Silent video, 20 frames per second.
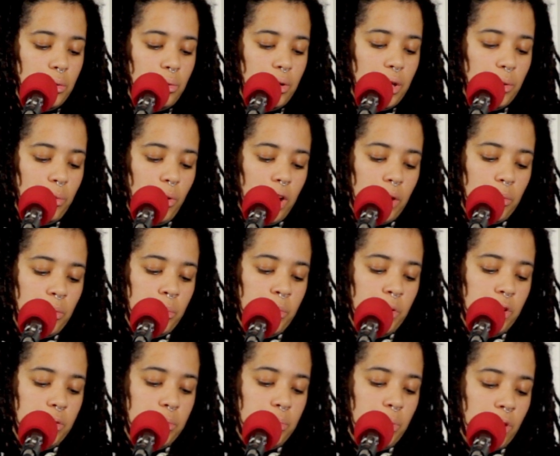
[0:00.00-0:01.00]
when a white
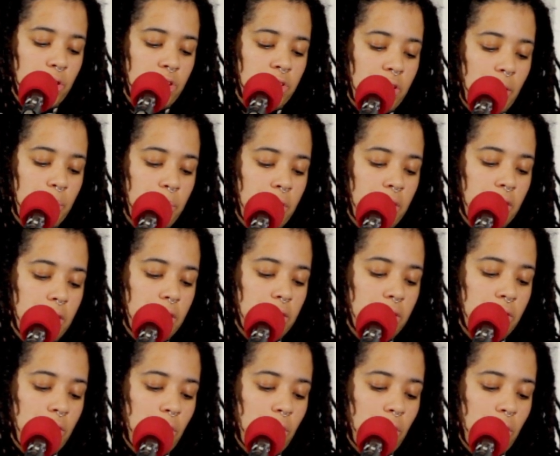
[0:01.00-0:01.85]
woman pushed something